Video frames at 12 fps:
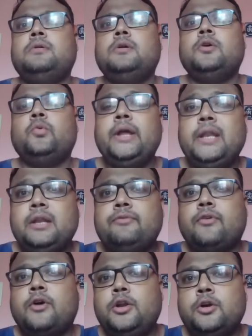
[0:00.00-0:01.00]
we need
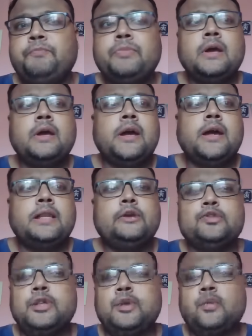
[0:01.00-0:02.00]
volume, and
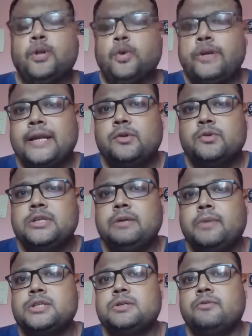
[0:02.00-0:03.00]
usually we don't get to see
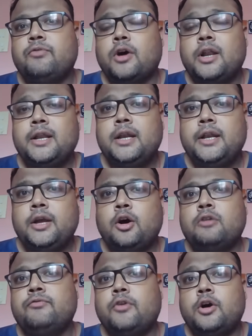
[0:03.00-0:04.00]
much volatility
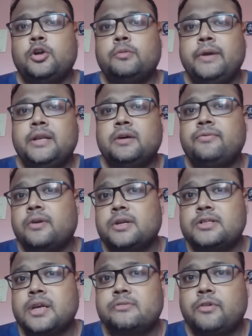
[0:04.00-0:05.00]
or volume in the
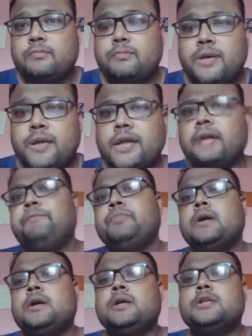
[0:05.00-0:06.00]
first half of Monday,
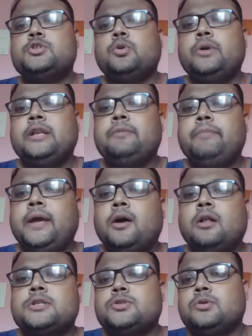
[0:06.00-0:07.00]
so it may
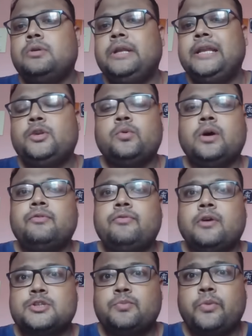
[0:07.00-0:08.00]
also lead to a
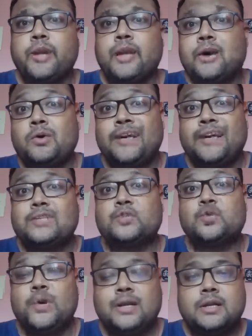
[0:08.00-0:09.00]
false breakout as
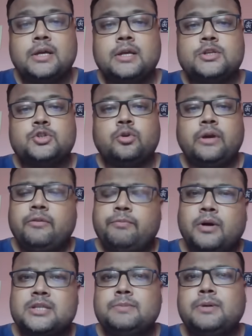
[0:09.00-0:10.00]
well. So if
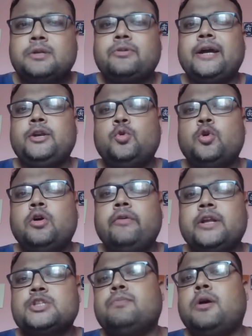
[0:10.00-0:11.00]
possible, try to go with
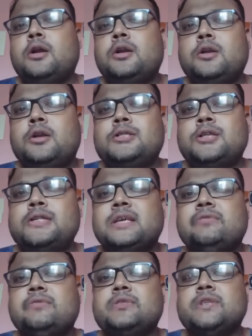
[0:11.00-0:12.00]
a small lot size
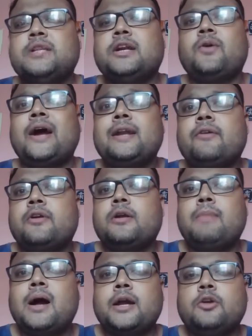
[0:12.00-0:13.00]
if you see that right after the
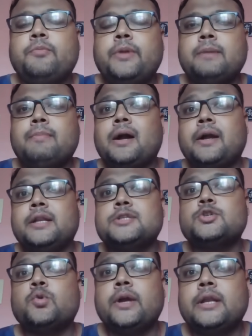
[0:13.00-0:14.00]
market opening, market is
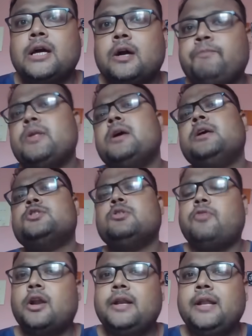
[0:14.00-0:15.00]
going down. So
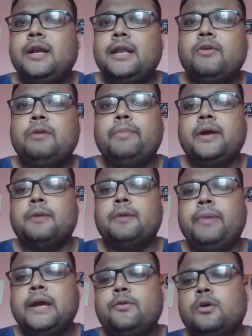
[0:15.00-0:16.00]
volatility will play a
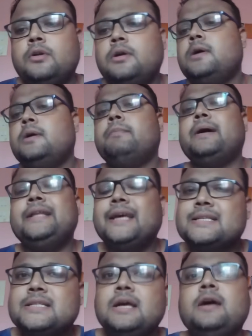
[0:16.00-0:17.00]
big role, but
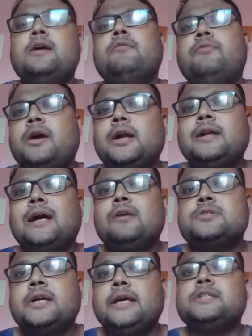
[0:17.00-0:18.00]
yes, further
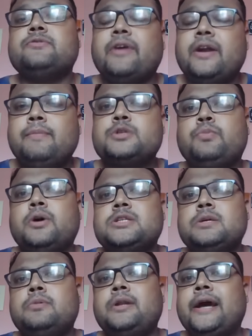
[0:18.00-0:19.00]
downside is very much
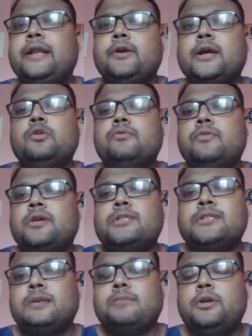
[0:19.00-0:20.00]
possible, and you can look for a
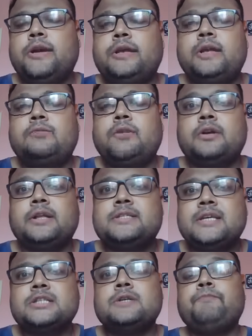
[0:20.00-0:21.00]
sell below
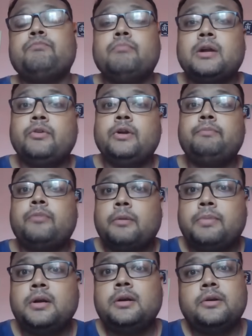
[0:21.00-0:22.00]
1846, but with
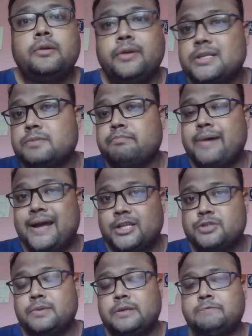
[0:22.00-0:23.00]
proper risk
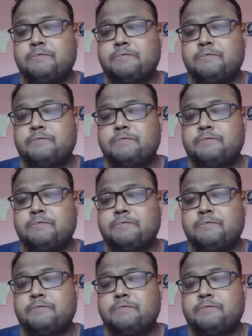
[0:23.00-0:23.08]
management.